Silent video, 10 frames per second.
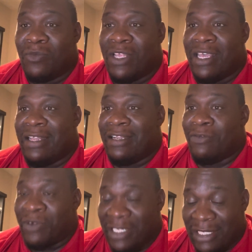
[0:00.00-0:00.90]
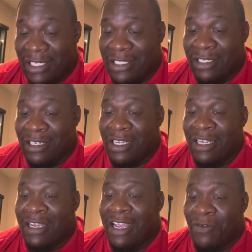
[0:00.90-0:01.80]
and reteaching
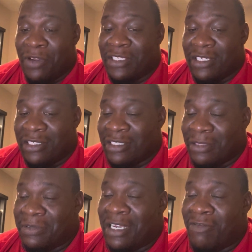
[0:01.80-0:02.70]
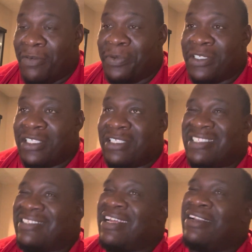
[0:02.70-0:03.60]
and reteaching. Sometimes repetition
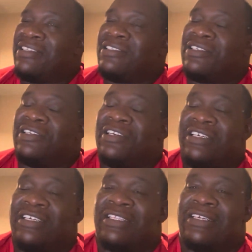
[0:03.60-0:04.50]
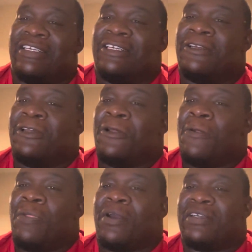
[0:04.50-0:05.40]
is not necessarily a good thing
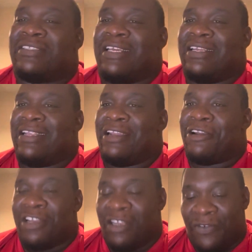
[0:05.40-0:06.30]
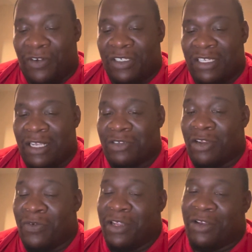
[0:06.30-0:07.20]
because they heard it the first time, so
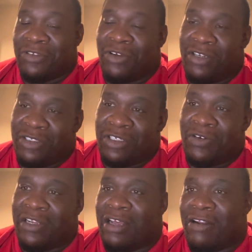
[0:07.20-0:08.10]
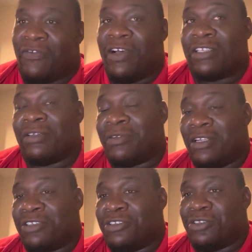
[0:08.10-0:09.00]
they're really gonna start to zone out or find something
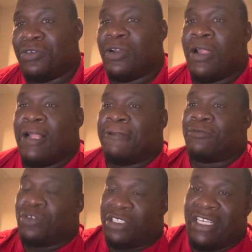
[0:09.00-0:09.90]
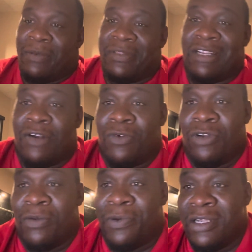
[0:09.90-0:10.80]
else to do. So the tidbit that I wrote
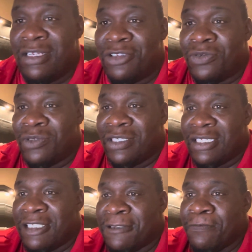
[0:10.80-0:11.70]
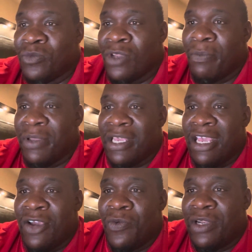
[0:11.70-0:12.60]
upon this one is
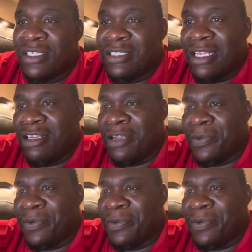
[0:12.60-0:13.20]
begin with standard